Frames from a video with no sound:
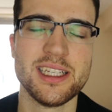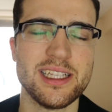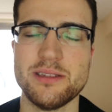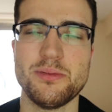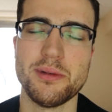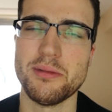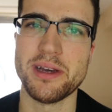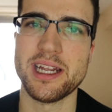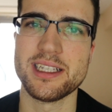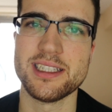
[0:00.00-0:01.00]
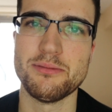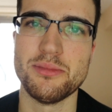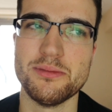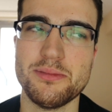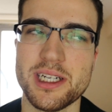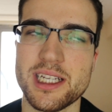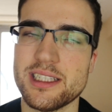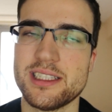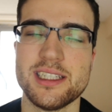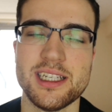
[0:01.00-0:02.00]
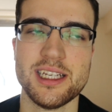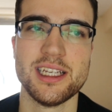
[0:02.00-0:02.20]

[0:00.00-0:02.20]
This is probably a bad example, but it's,